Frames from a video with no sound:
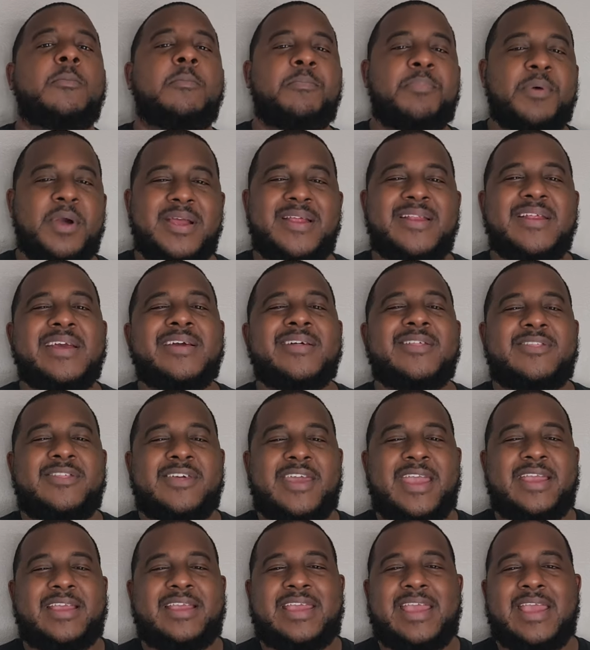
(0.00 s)
But
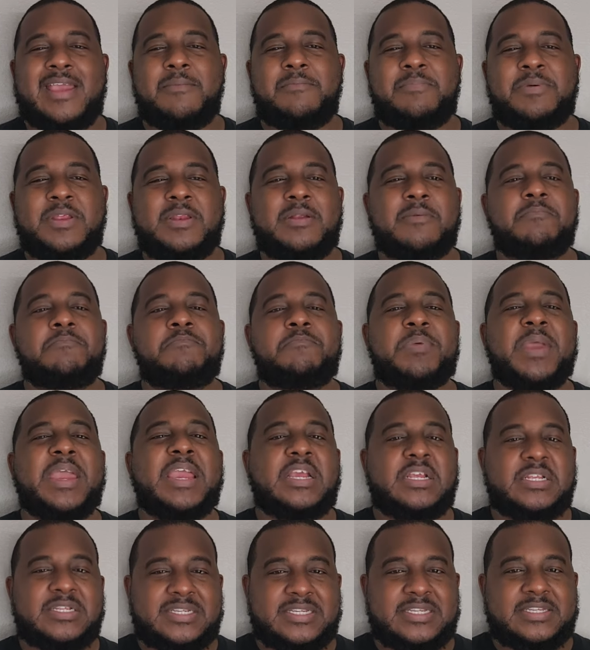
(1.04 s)
that can't be the
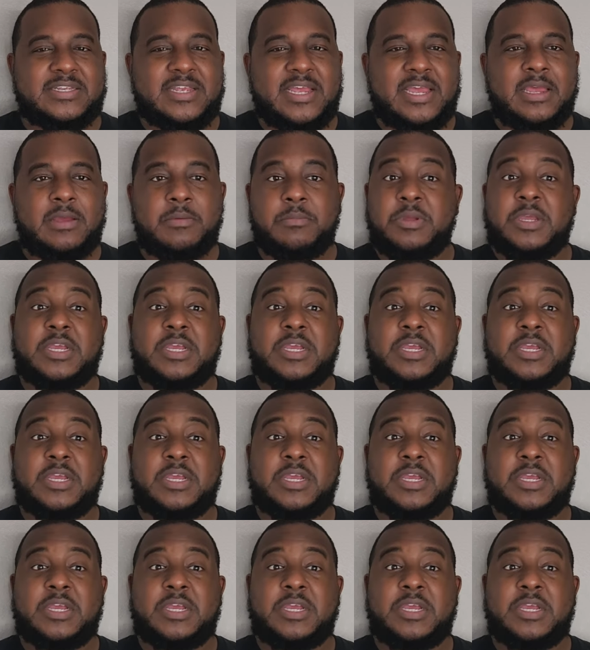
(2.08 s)
base,